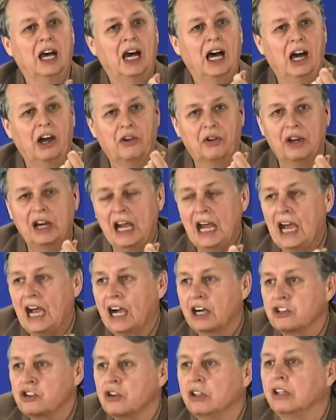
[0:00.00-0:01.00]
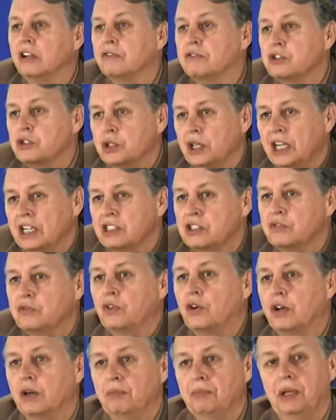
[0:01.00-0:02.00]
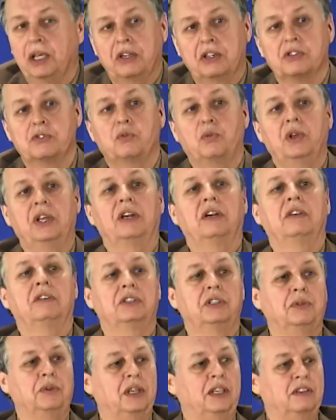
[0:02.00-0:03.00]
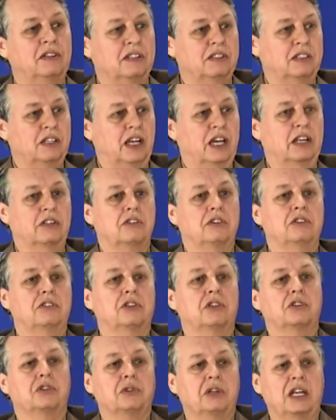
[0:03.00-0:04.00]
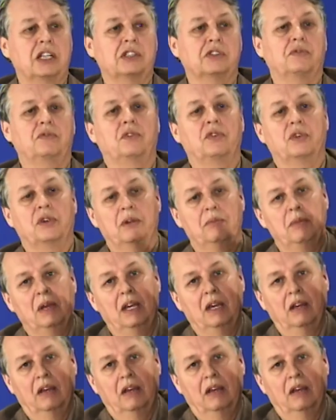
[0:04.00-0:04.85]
our action of transform, because we're doing this action to transform